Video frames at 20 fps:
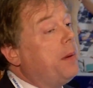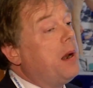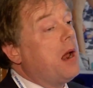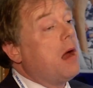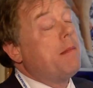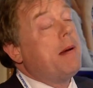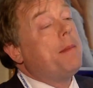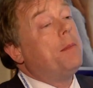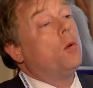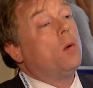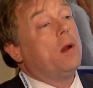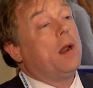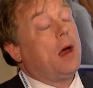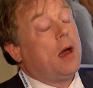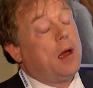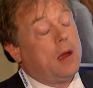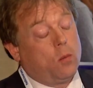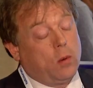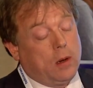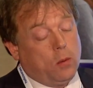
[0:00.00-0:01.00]
I mean, I remember when
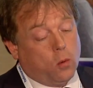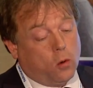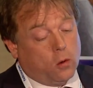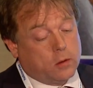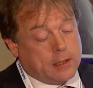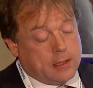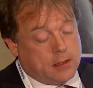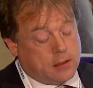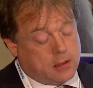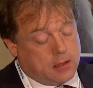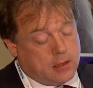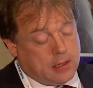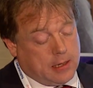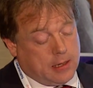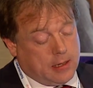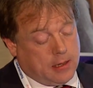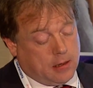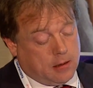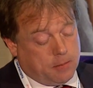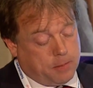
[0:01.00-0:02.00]
we walked into
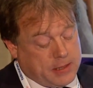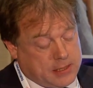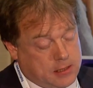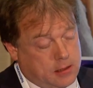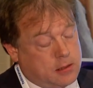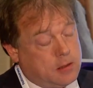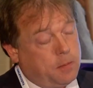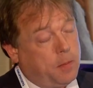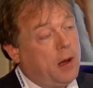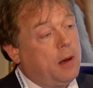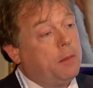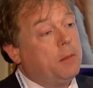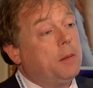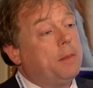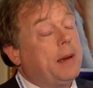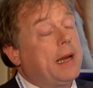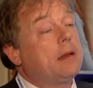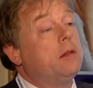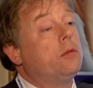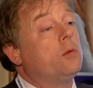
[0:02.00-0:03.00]
the business
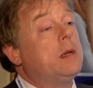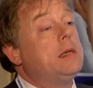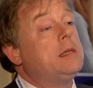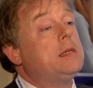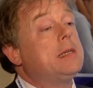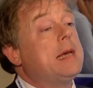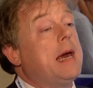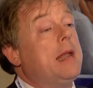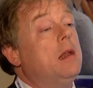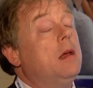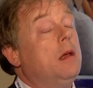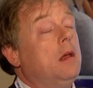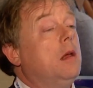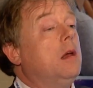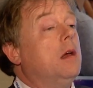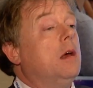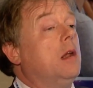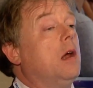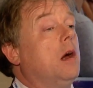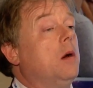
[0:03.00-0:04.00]
department back in 2010,
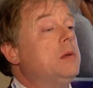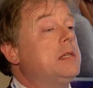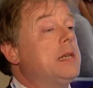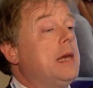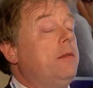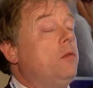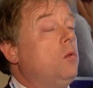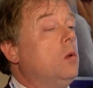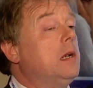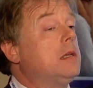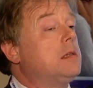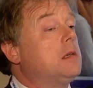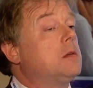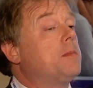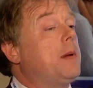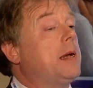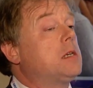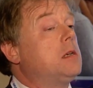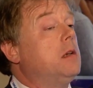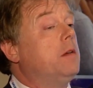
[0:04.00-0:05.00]
and I was David Willetts, a
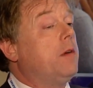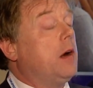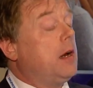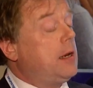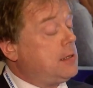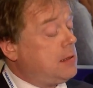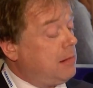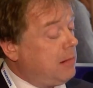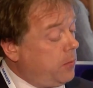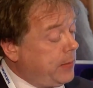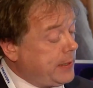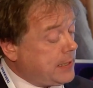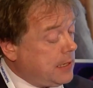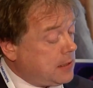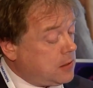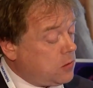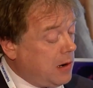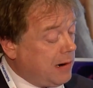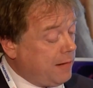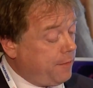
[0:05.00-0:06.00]
special advisor, and we
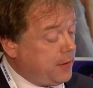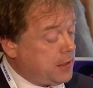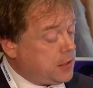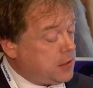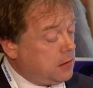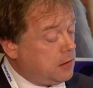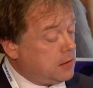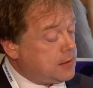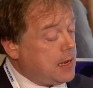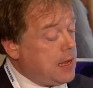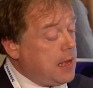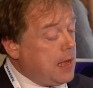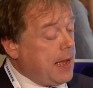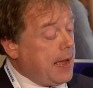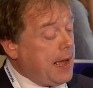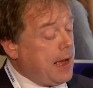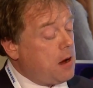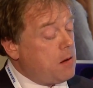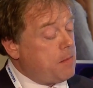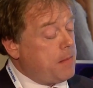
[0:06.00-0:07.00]
said to our officials,
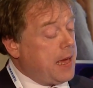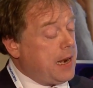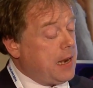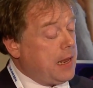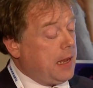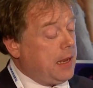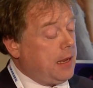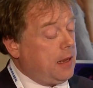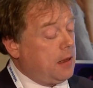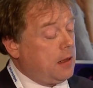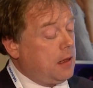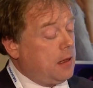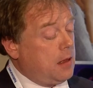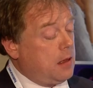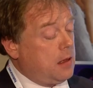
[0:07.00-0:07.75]
how many